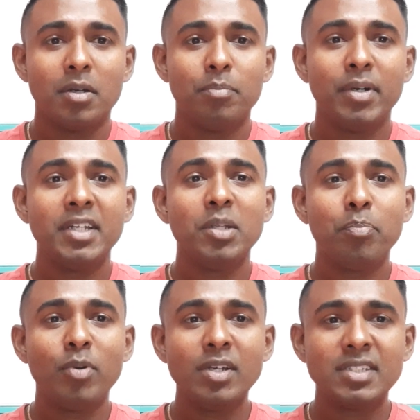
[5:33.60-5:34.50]
But in the
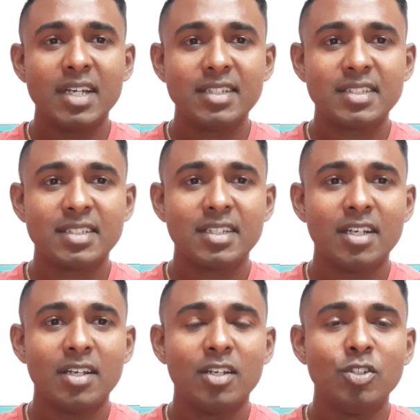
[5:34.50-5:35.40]
process,
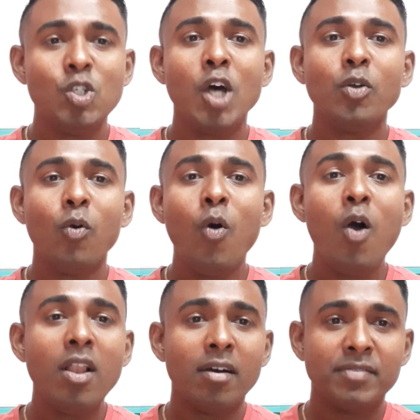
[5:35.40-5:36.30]
not
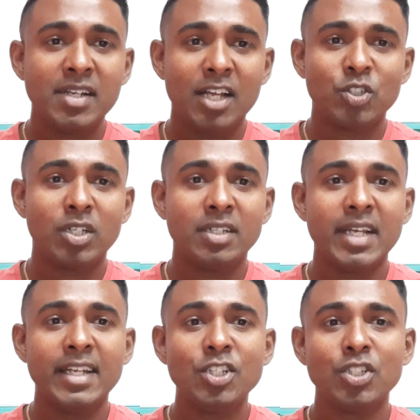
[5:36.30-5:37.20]
all of the electrical
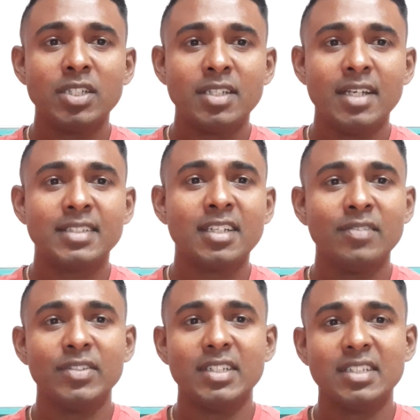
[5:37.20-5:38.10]
energy is
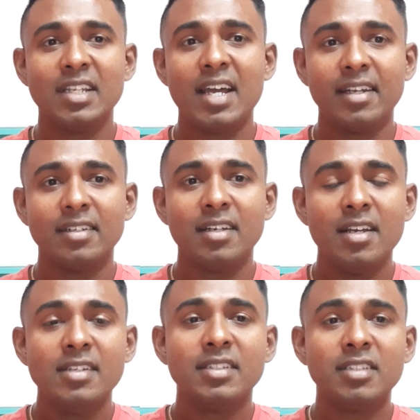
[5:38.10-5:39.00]
converted to light.
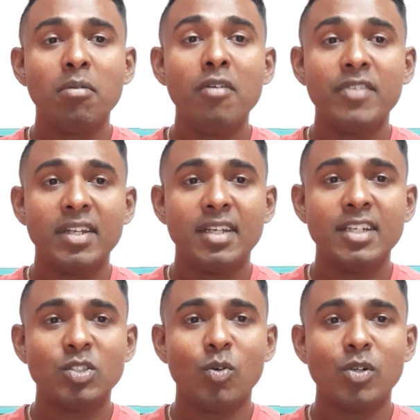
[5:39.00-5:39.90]
Some of it
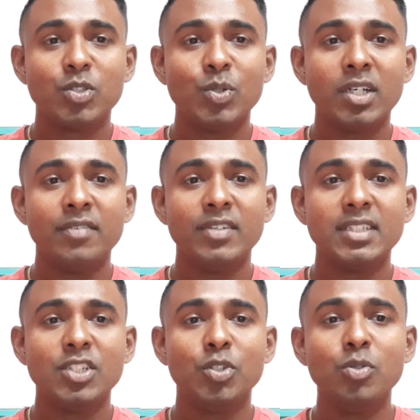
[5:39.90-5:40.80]
is also
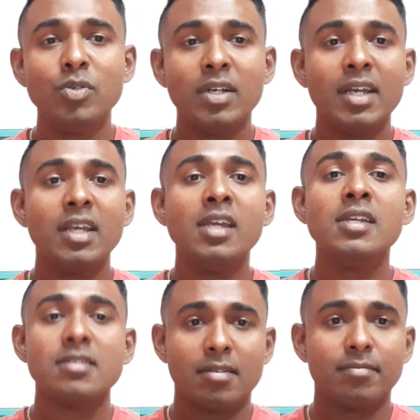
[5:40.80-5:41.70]
converted to
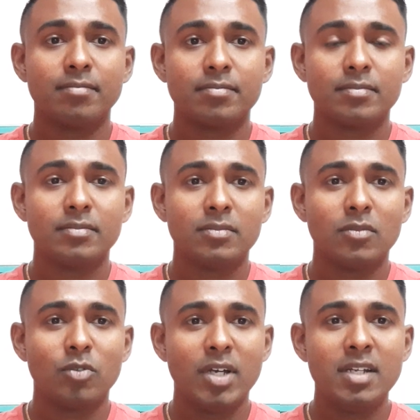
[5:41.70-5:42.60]
heat,
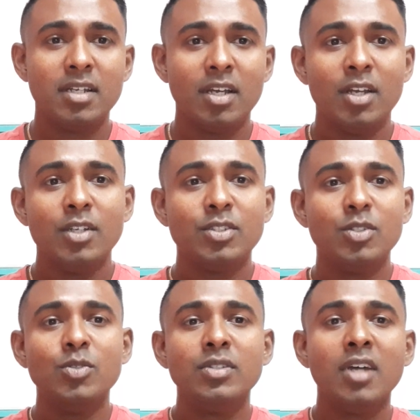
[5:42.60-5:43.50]
right?
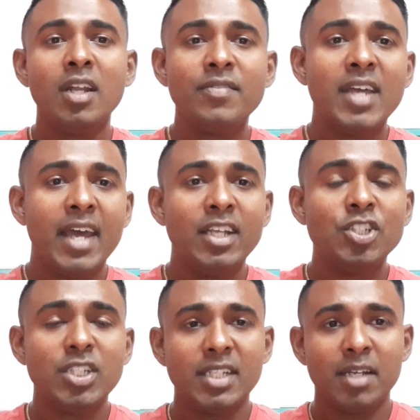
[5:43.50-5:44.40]
So none of the
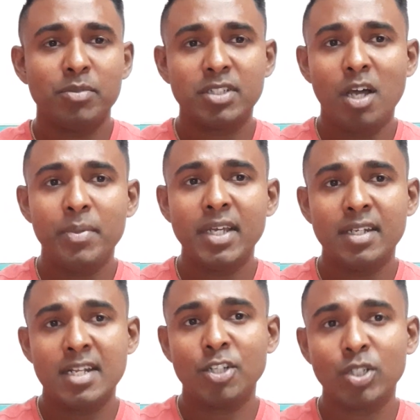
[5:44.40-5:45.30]
energy that was coming in,
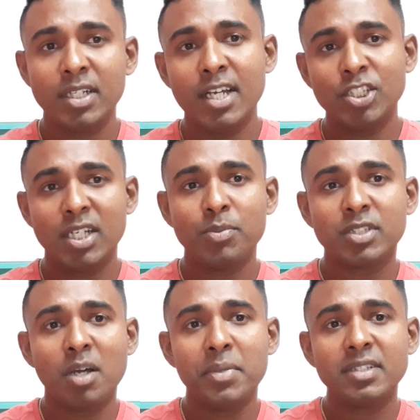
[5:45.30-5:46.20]
electrical energy that was
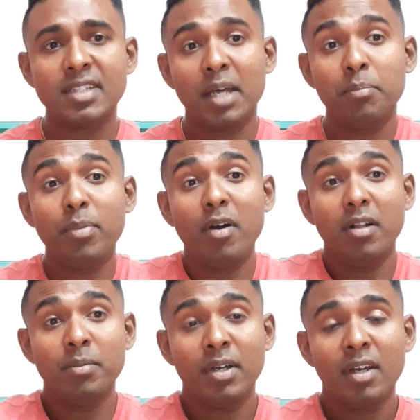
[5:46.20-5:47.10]
coming to that
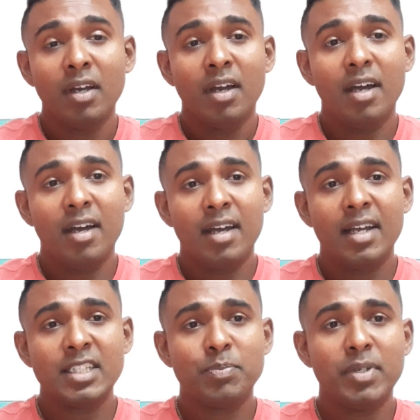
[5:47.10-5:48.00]
bulb,
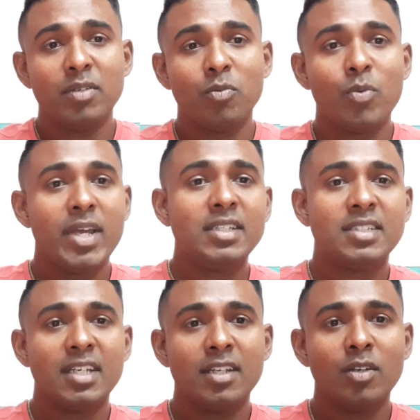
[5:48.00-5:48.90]
has been
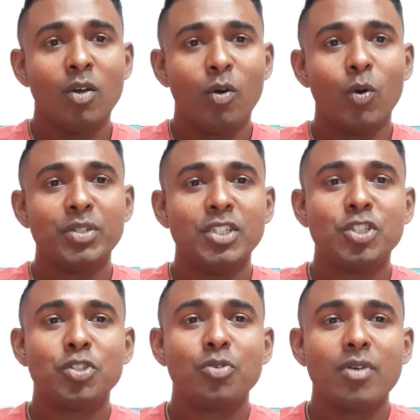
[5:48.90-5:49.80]
wasted or
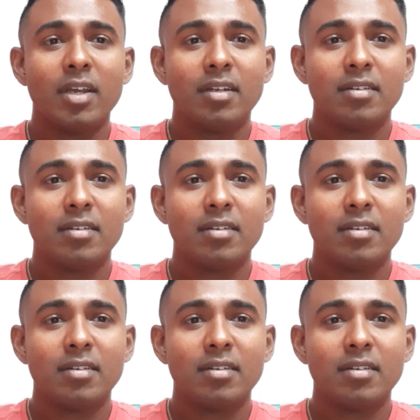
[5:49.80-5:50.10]
destroyed.